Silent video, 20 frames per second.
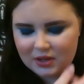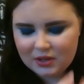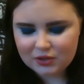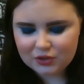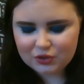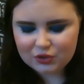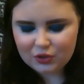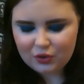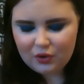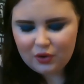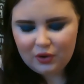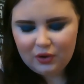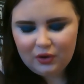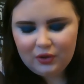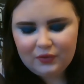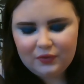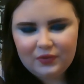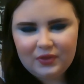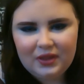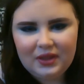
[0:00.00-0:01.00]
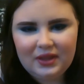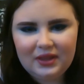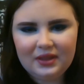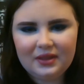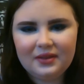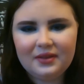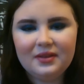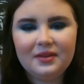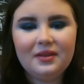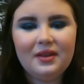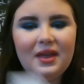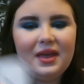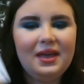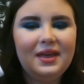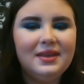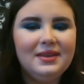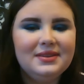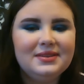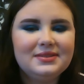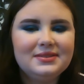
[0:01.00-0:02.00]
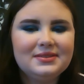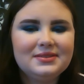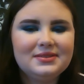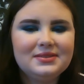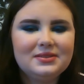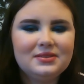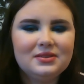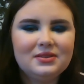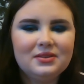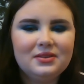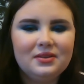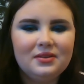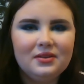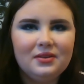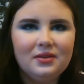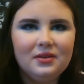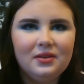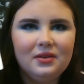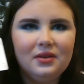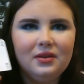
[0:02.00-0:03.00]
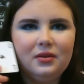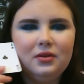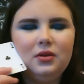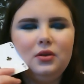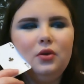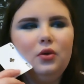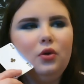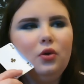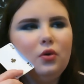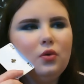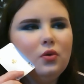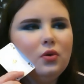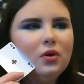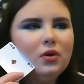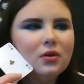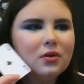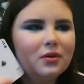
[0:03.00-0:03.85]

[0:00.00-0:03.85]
So all of the ace. No.